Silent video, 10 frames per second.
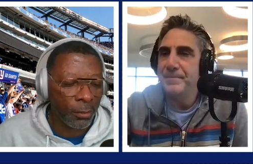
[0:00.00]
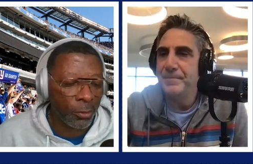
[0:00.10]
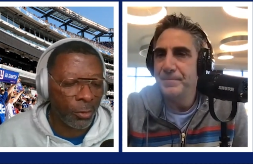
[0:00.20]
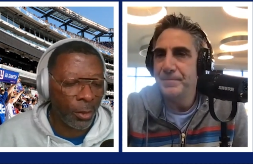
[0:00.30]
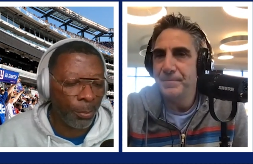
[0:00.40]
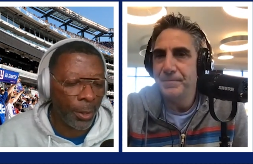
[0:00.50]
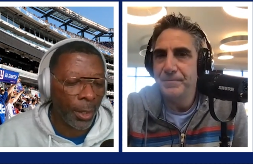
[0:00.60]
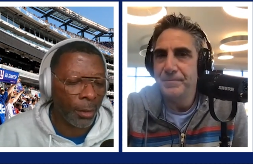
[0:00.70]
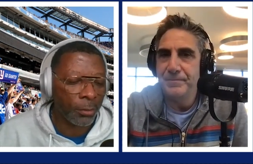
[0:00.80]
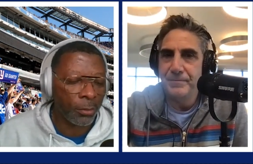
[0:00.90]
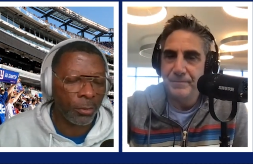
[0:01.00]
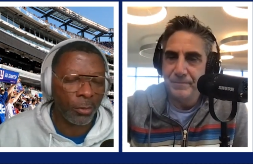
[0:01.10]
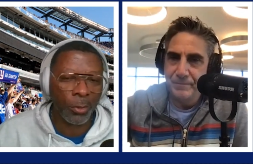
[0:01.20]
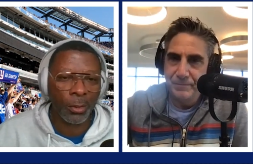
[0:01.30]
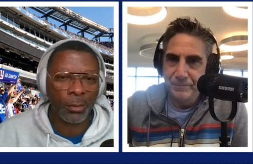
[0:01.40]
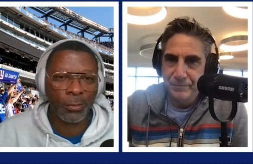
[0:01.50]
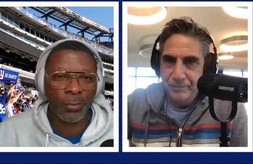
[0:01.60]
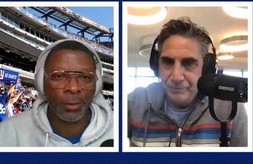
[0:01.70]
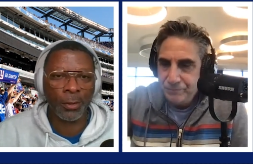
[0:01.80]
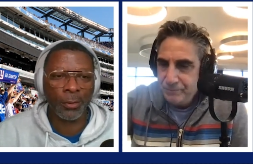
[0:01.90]
Speaker 1: shipping out to stores
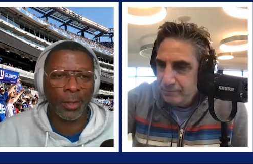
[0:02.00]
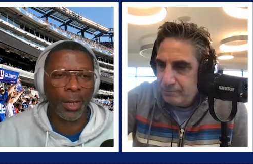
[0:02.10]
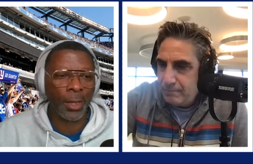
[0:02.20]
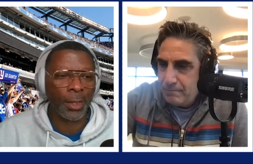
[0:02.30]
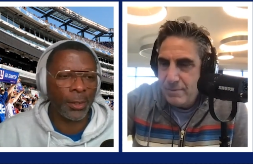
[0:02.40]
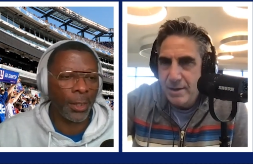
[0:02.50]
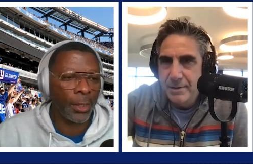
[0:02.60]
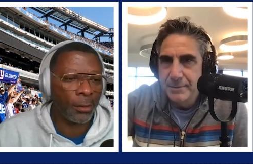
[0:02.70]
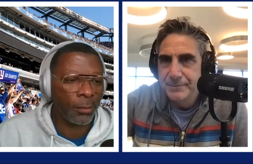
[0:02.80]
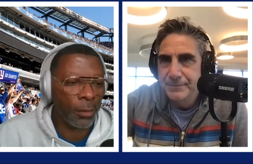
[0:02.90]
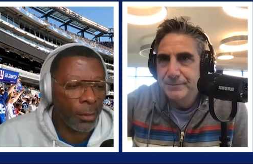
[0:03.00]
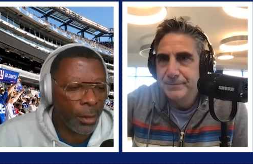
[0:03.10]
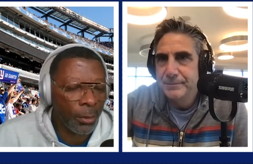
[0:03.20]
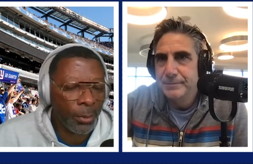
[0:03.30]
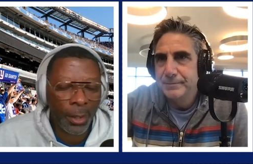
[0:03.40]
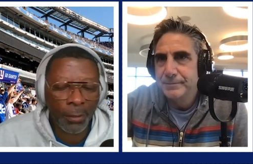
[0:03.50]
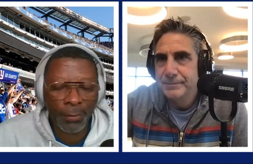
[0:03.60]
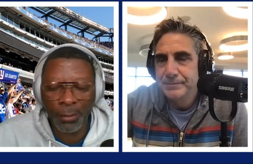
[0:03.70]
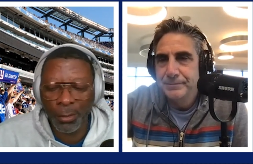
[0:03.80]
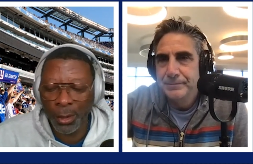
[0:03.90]
for the holidays. So yeah, we got a
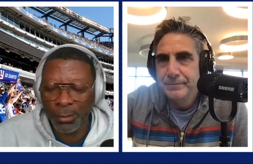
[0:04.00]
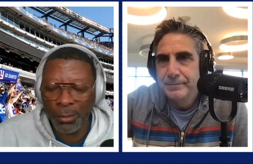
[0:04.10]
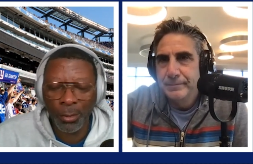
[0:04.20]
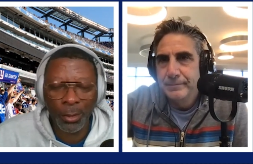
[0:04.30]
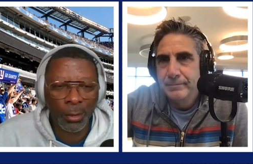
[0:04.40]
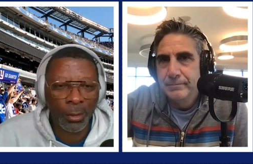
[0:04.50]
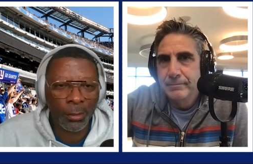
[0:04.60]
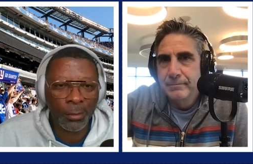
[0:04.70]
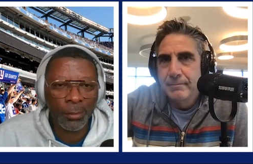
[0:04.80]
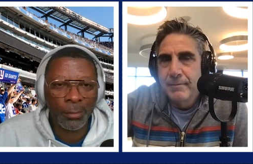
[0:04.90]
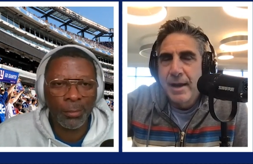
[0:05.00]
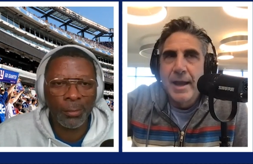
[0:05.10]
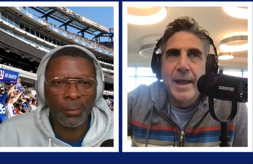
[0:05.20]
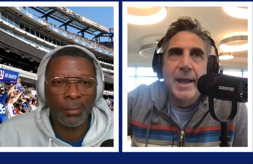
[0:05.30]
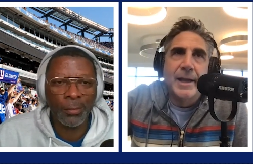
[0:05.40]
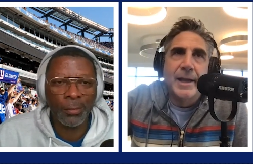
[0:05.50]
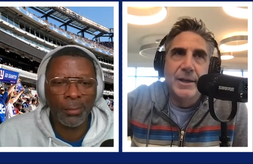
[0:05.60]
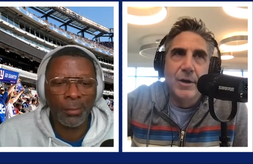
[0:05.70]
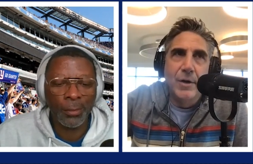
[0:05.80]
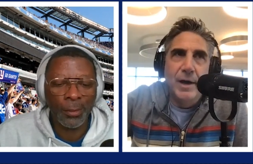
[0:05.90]
few things going on.
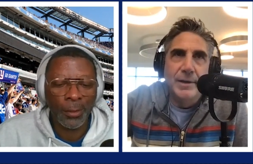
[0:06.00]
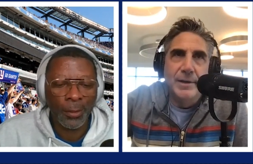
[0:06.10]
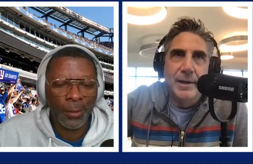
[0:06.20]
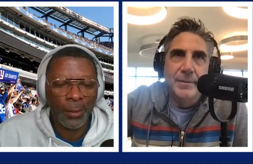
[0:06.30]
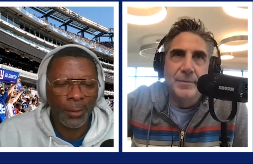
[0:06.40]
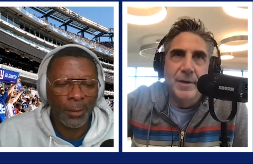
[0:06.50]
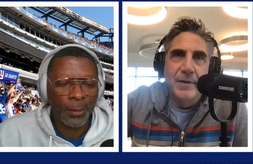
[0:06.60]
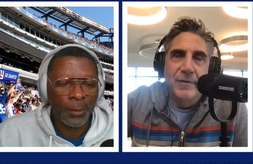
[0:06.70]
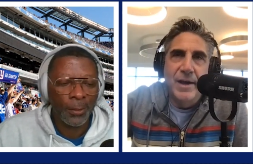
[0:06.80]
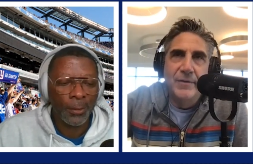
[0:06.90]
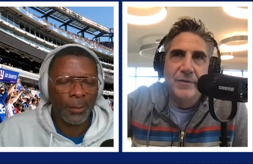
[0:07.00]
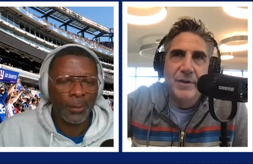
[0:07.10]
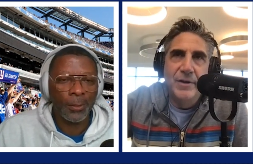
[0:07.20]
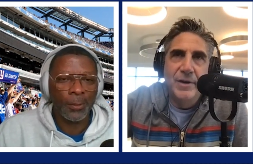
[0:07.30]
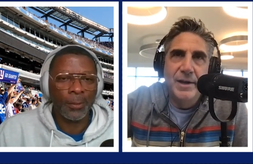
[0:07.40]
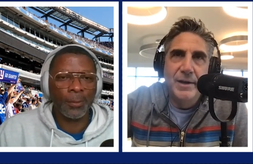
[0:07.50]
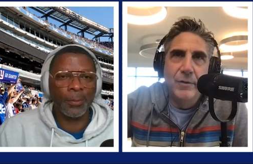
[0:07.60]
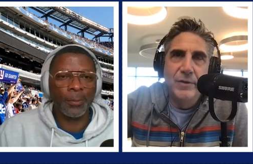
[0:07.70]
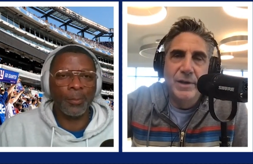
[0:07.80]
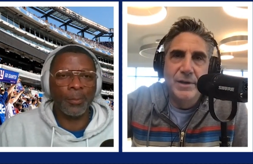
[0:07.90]
Speaker 2: You know, I, I I've had a very
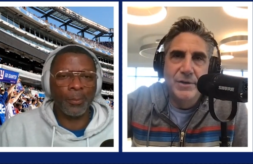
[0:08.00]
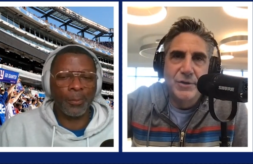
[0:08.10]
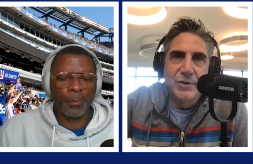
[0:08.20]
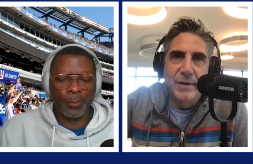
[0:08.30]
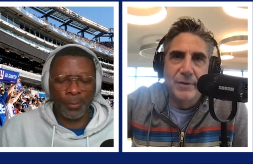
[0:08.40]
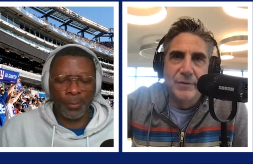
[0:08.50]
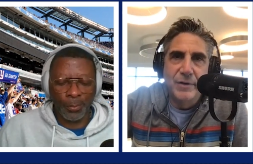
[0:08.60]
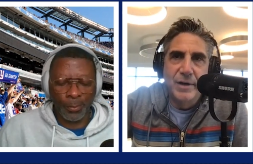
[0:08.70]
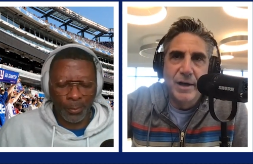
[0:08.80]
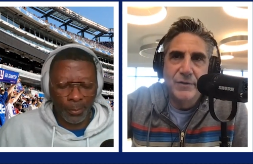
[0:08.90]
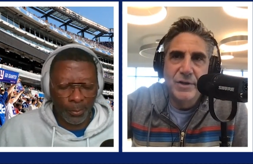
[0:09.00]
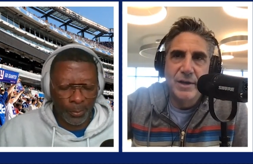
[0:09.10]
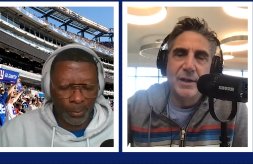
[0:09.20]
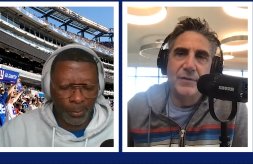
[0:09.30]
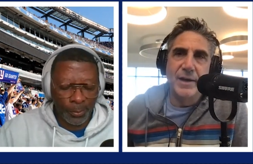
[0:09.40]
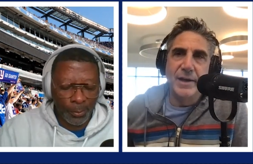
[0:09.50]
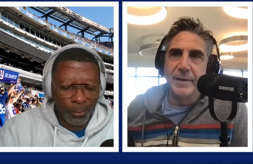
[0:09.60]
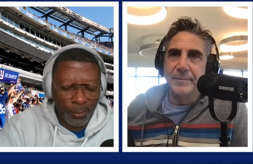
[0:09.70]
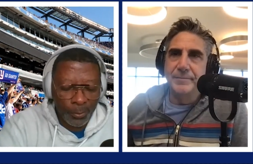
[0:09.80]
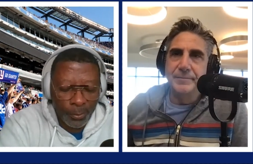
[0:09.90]
over the years traveling for Golf Channel. I've had a